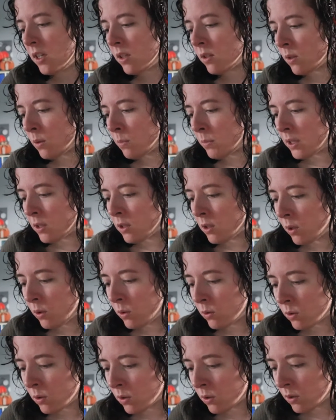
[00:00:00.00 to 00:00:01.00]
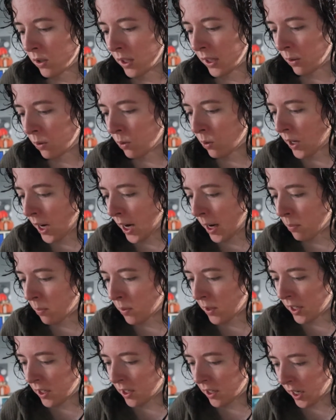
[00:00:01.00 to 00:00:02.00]
So my toes look like crap
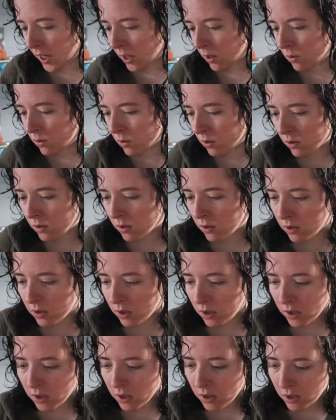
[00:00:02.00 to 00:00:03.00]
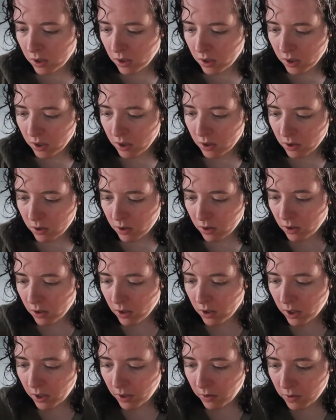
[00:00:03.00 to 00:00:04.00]
right now. So they're
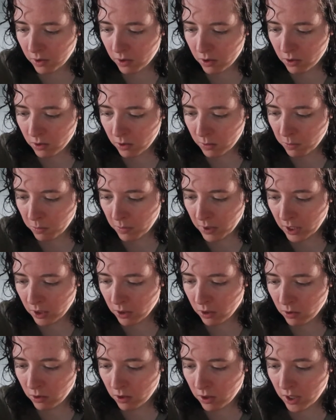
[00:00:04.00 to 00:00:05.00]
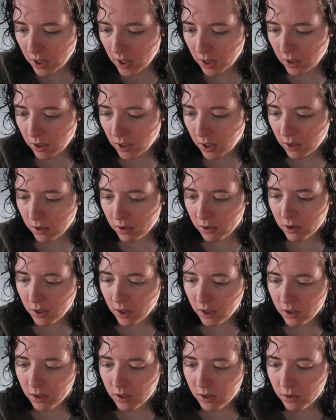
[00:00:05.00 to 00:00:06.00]
going to have to do a major thing, ne
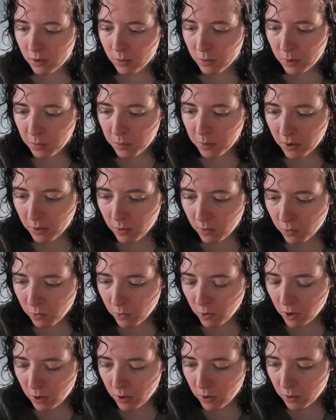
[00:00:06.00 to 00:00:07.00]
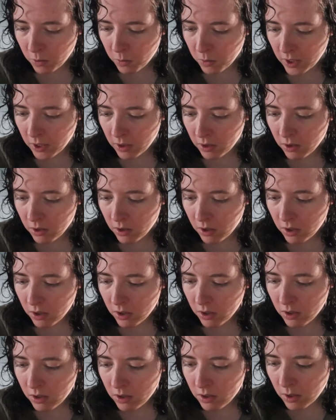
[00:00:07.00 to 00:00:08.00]
not next week, but the following week.
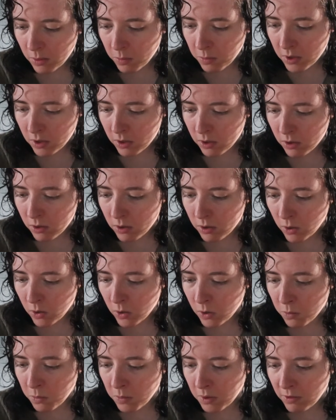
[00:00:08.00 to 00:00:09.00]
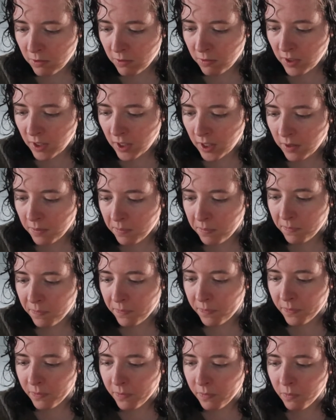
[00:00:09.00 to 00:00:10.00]
So I'm going to soak my feet
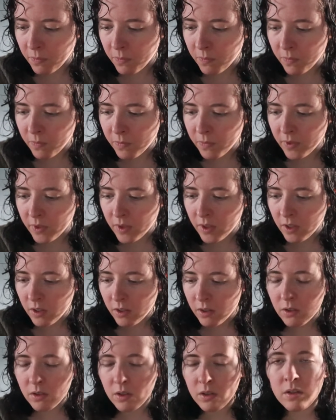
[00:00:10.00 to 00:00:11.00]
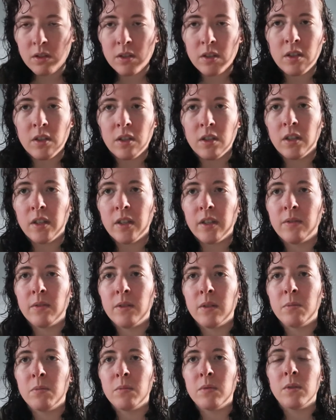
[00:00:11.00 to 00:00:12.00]
just to give
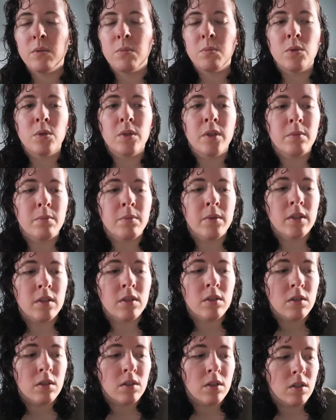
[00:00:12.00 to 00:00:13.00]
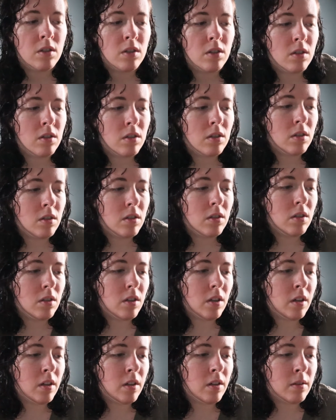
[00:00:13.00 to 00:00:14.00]
them some treatment.
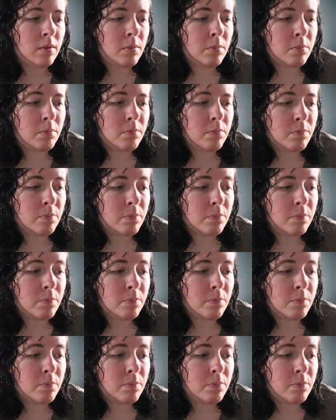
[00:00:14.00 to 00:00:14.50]
Um,